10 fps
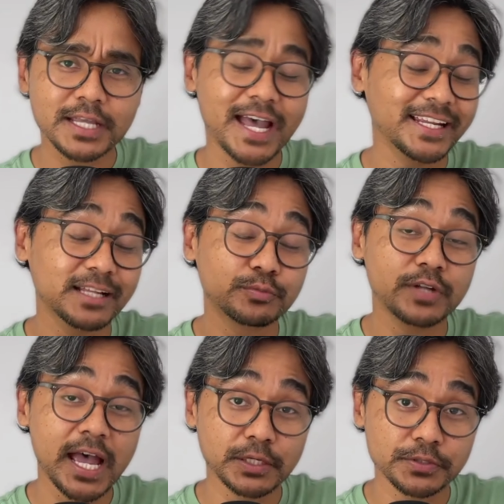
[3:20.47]
and help to
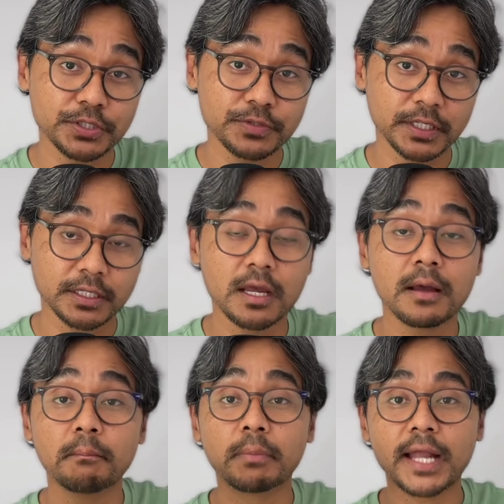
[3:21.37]
diagnose using it.
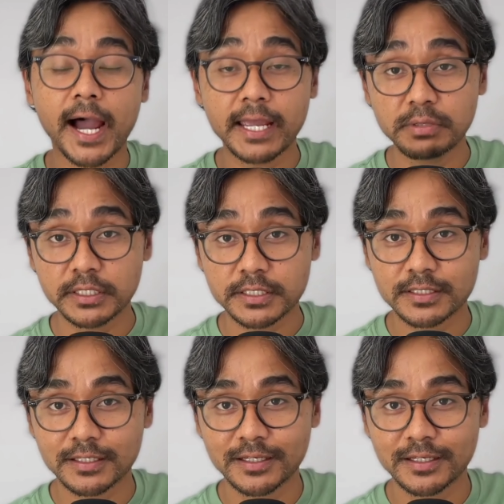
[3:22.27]
But IBS,